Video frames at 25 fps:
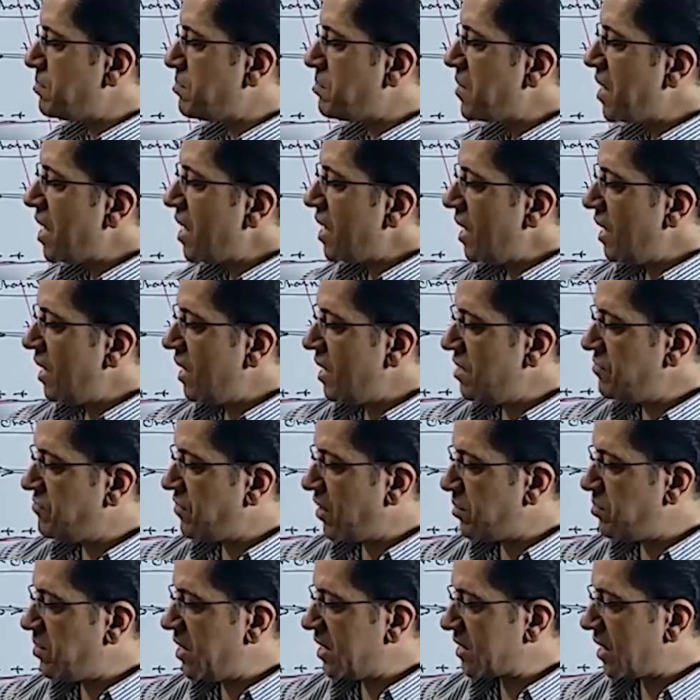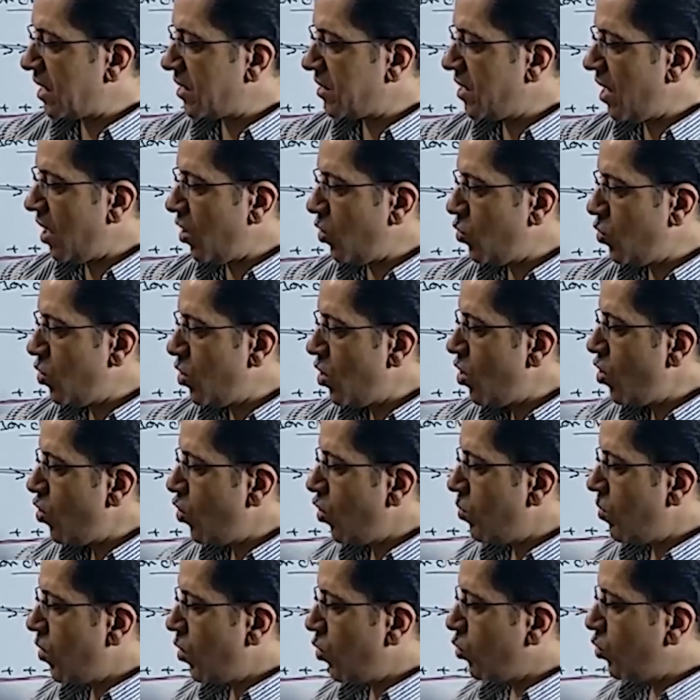this choline esterase
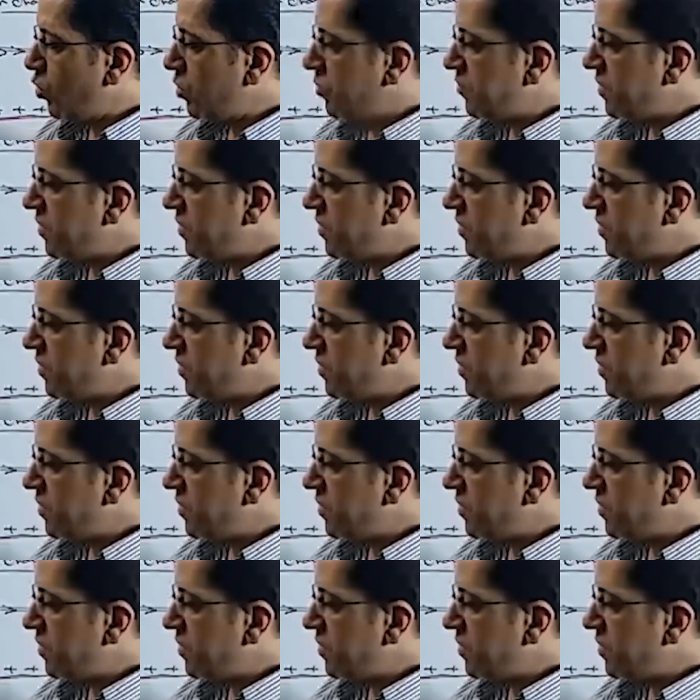enzyme,